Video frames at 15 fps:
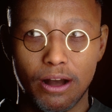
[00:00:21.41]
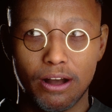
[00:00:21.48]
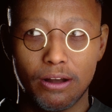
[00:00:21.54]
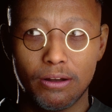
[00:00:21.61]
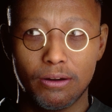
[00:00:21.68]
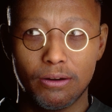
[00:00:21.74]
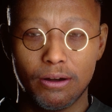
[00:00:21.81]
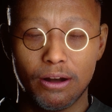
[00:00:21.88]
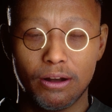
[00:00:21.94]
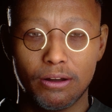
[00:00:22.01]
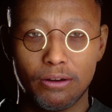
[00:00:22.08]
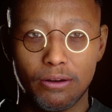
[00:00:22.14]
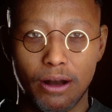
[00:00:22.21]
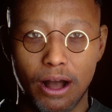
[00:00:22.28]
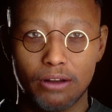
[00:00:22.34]

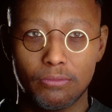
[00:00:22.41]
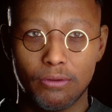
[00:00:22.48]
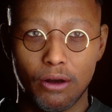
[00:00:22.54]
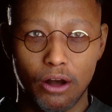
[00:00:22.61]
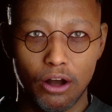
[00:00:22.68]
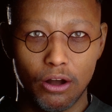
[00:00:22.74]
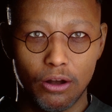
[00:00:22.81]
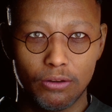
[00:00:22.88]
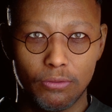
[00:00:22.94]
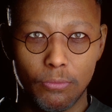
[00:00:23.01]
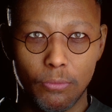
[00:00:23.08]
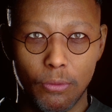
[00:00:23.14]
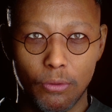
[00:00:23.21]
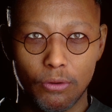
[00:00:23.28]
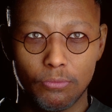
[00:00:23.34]
anything that I've learned
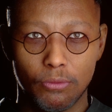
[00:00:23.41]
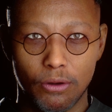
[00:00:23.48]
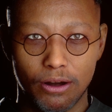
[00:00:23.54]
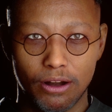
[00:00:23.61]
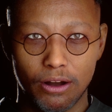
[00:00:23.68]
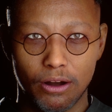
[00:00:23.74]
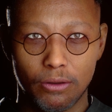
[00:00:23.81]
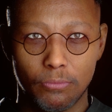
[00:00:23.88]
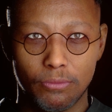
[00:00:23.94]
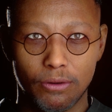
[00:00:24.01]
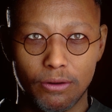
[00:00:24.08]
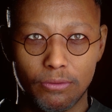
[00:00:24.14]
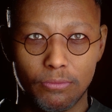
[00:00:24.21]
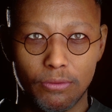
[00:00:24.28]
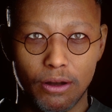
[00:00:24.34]
from those
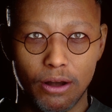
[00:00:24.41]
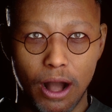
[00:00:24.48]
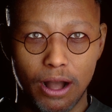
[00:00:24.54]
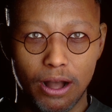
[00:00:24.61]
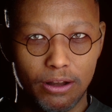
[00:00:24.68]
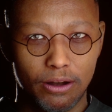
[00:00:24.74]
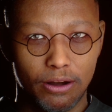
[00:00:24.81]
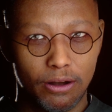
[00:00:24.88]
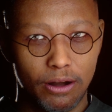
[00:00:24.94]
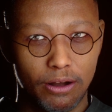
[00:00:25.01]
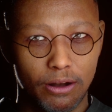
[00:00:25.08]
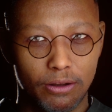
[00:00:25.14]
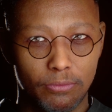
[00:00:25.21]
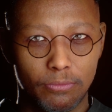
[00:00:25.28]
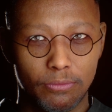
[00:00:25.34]
breakups that I could
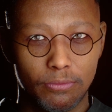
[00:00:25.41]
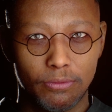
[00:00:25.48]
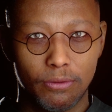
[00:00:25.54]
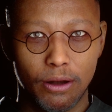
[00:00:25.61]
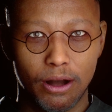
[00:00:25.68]
give